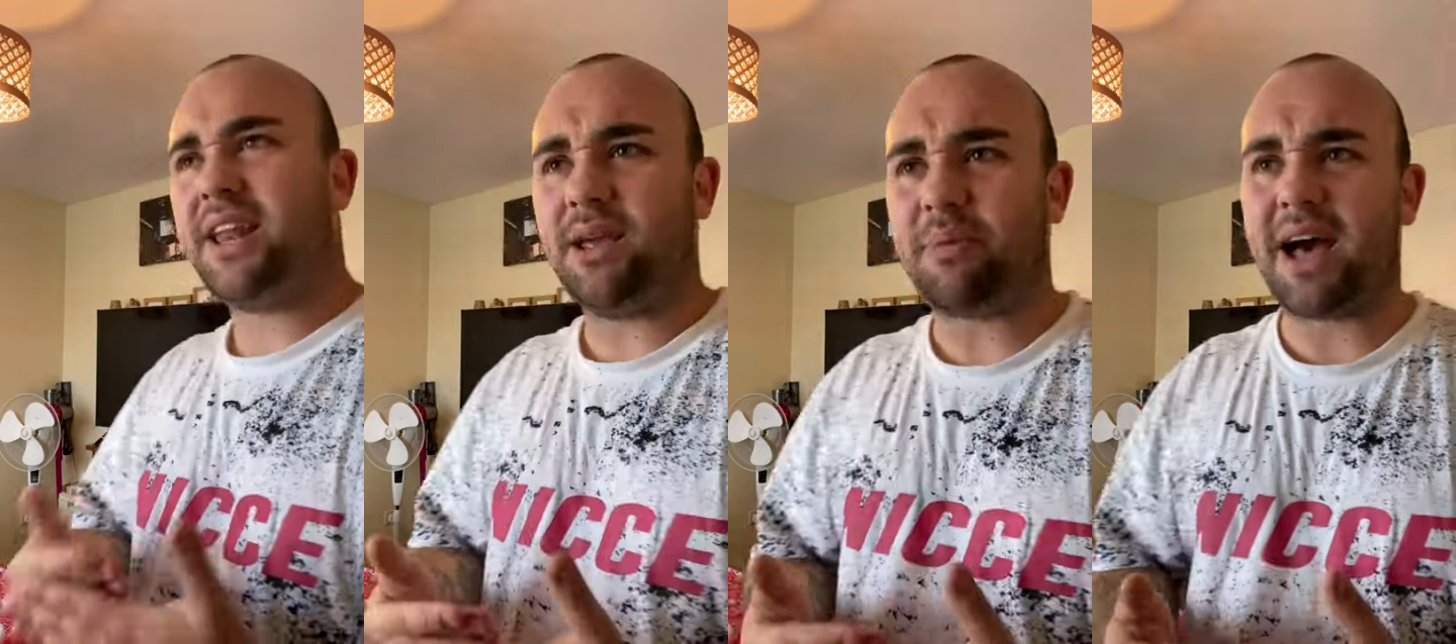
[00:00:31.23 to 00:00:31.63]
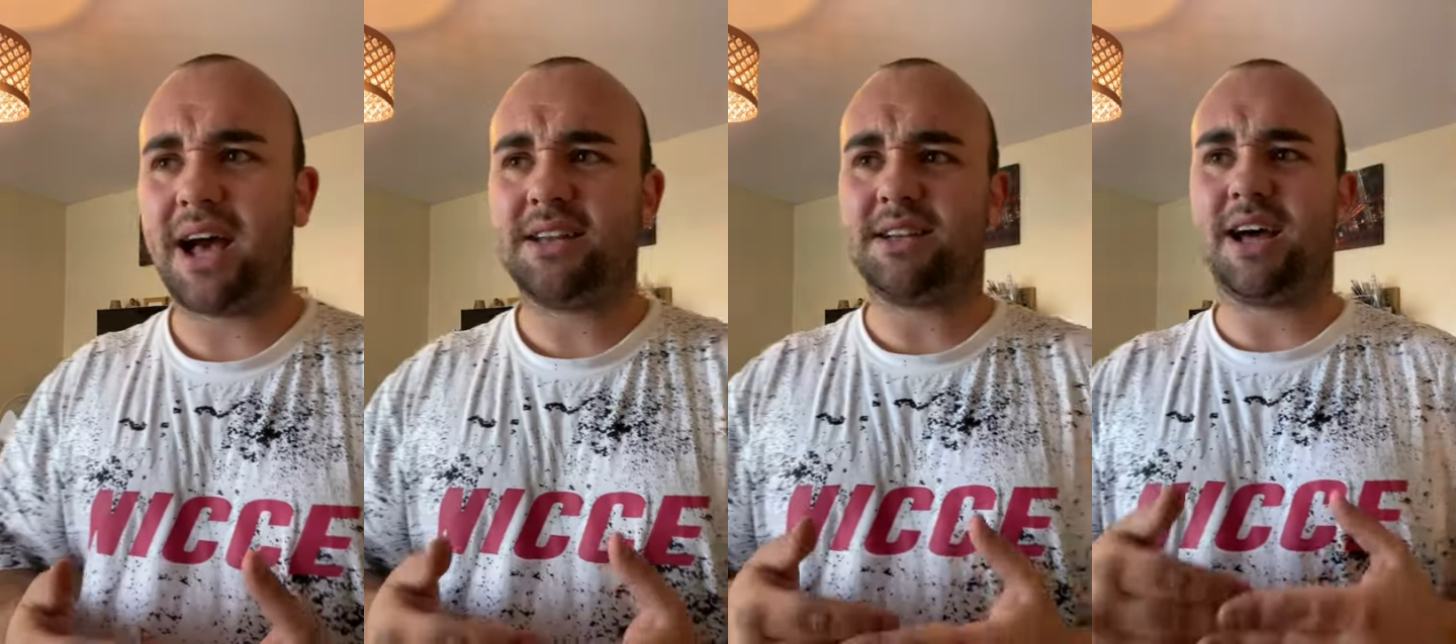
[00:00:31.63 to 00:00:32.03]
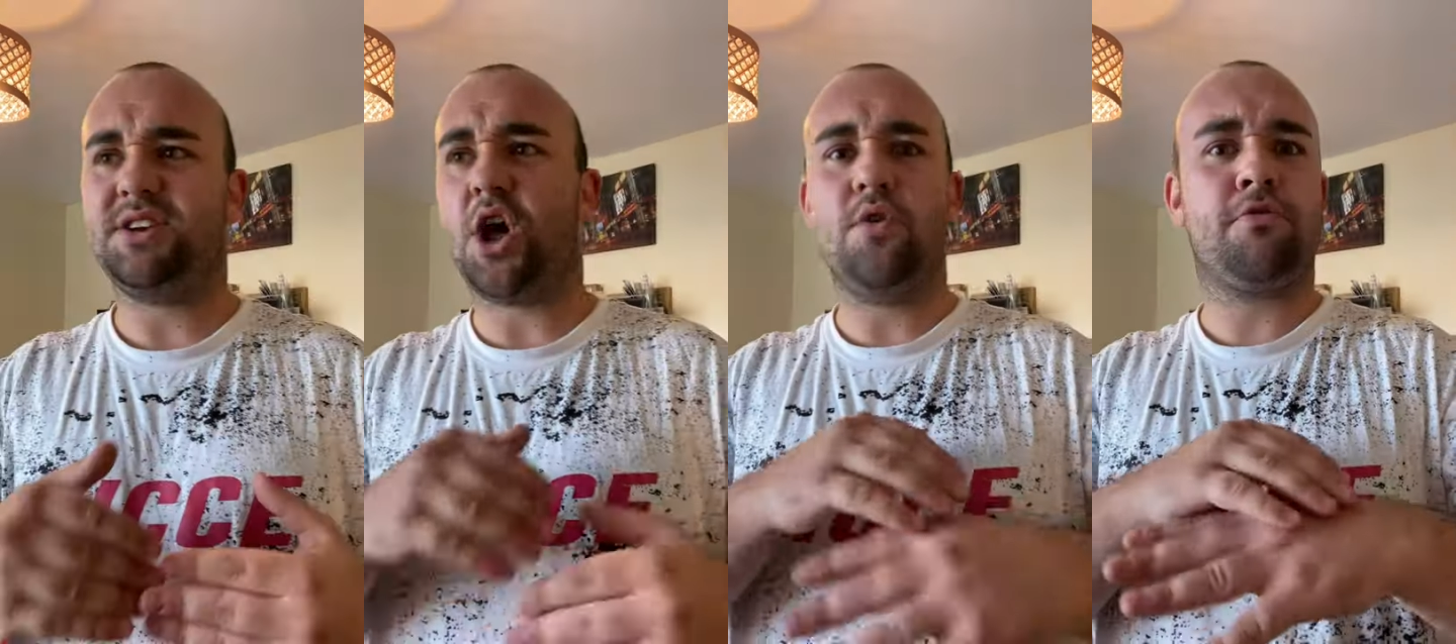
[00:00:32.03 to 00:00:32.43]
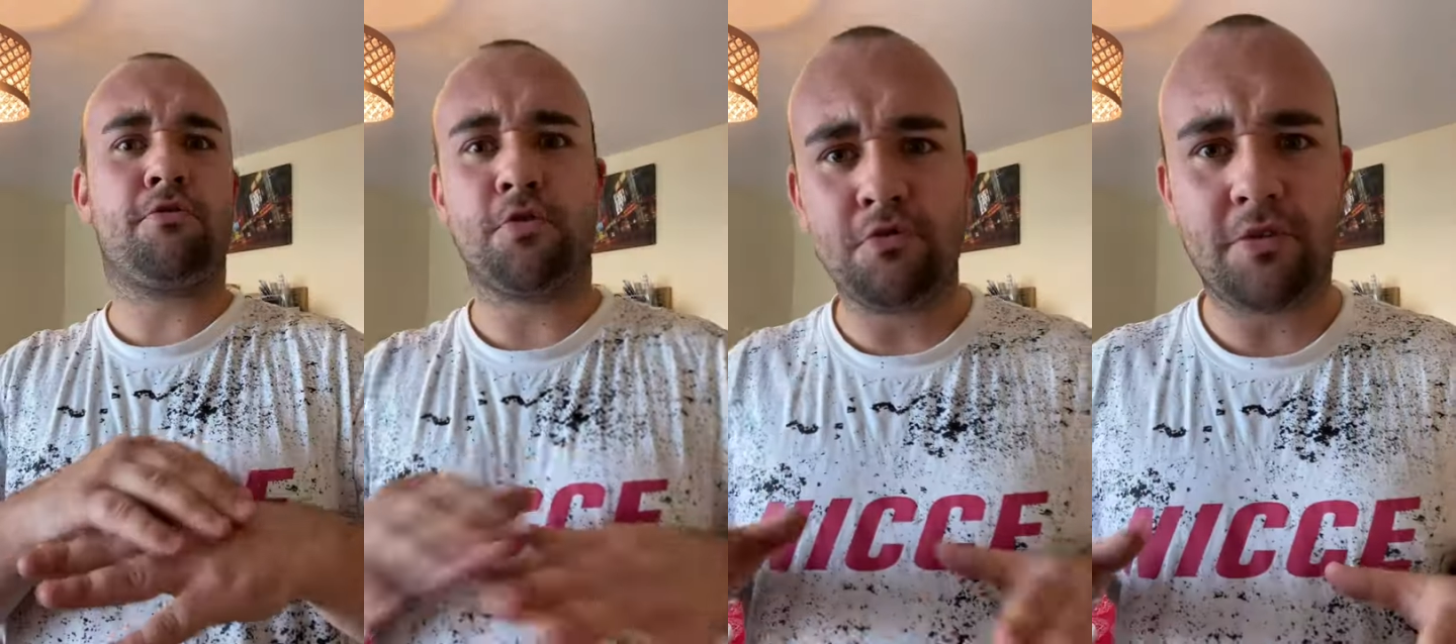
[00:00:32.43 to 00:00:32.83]
heat pad, no
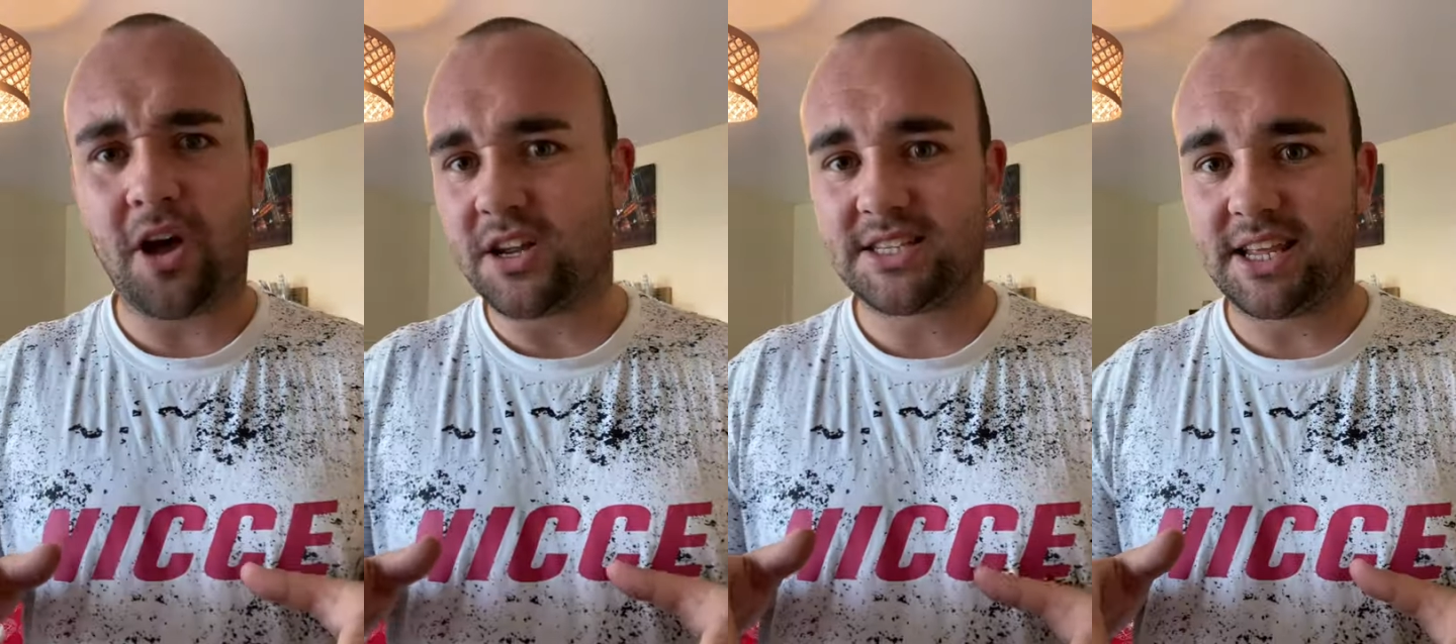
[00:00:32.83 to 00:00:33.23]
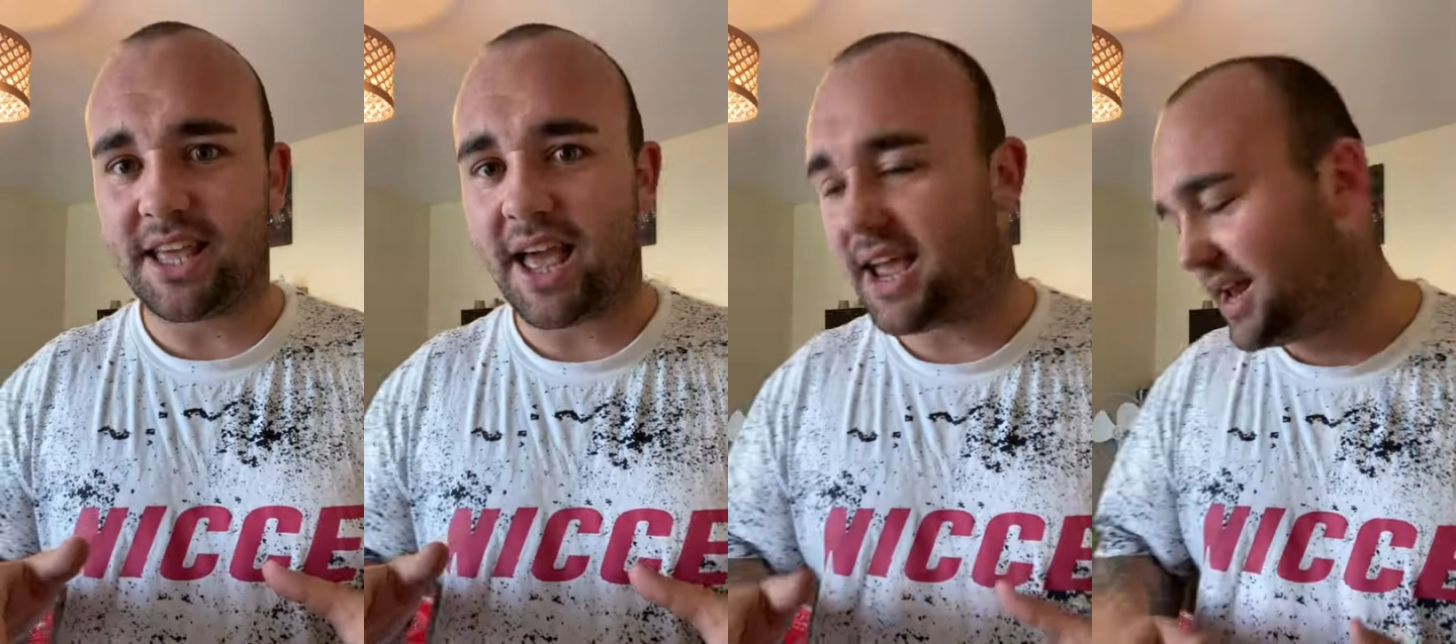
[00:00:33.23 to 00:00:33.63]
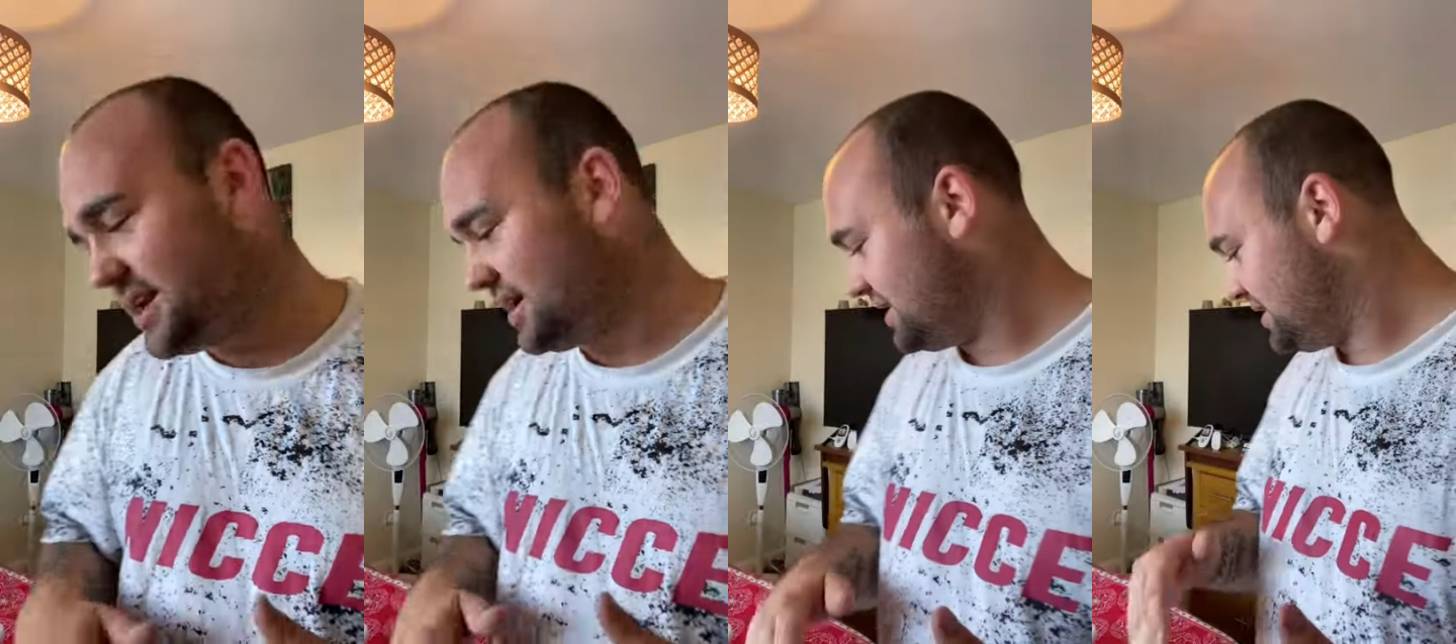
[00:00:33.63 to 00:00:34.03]
fruit flies can get in,